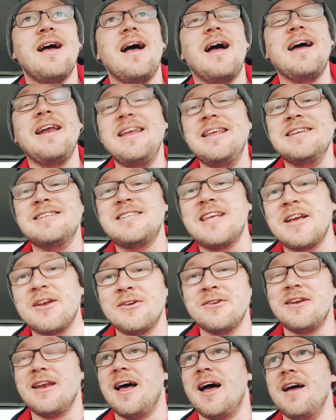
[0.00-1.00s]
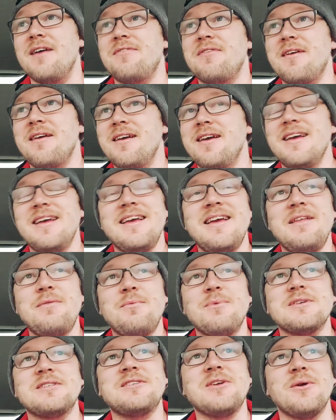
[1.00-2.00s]
And in Second Life, it
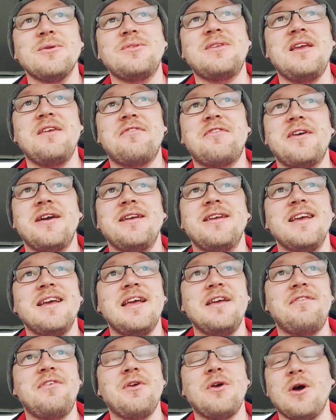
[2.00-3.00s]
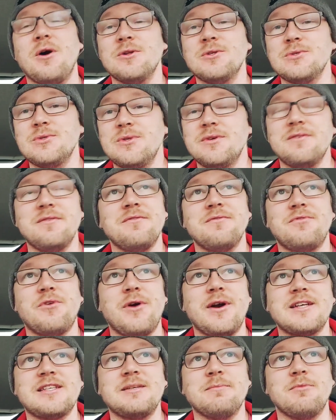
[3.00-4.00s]
was so different. If you go to,
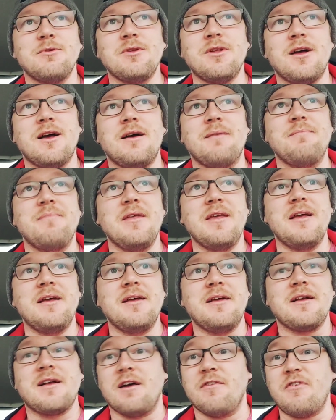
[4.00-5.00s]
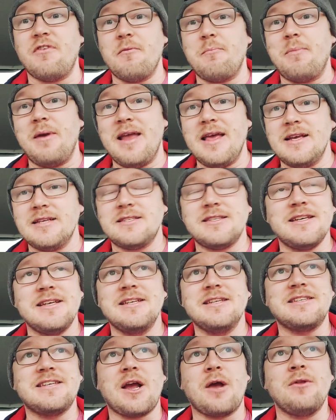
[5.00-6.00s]
for example, um, Café Place
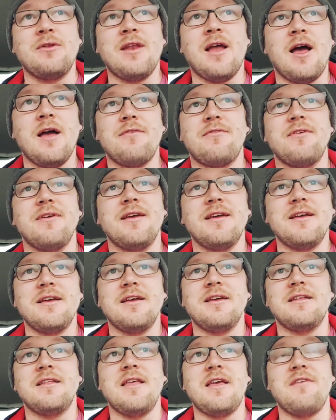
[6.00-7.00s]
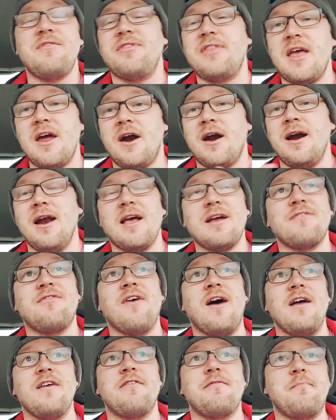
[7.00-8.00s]
in Second Life, if there are like
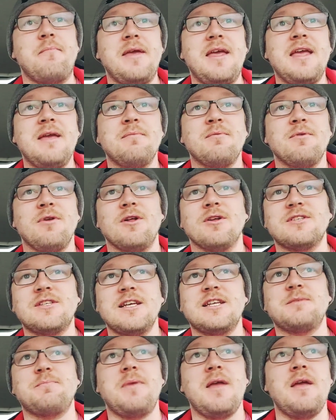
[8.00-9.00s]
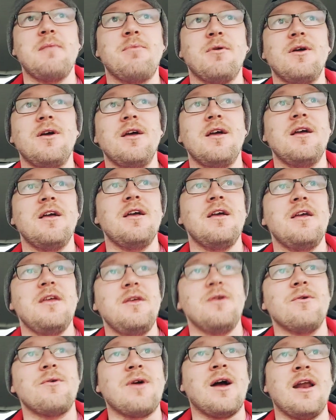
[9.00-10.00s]
five people or six people,
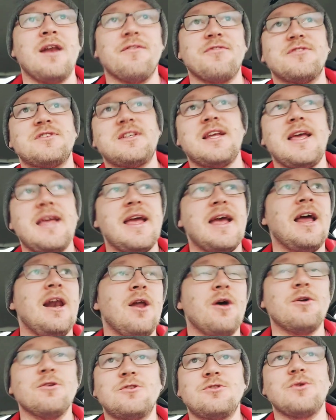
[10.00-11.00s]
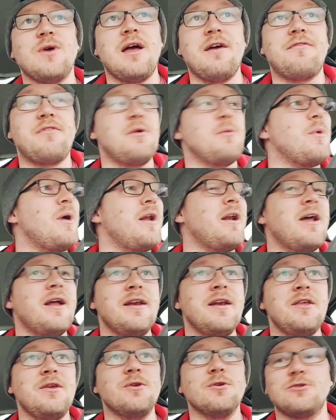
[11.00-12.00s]
you kind of say hello to everyone
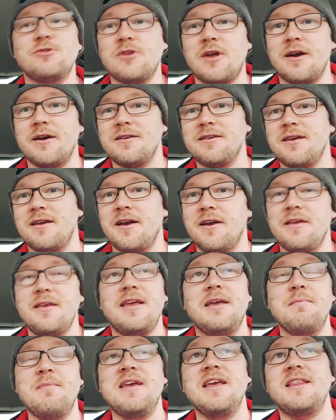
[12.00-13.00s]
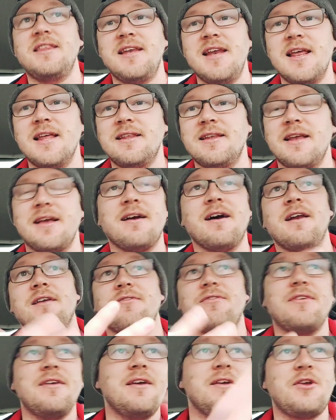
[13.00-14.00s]
and you start immediately kind
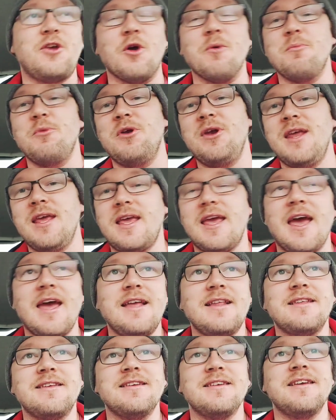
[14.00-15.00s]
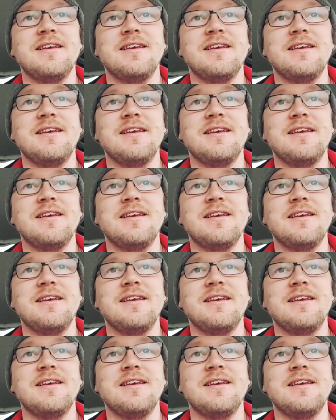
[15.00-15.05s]
of communicate.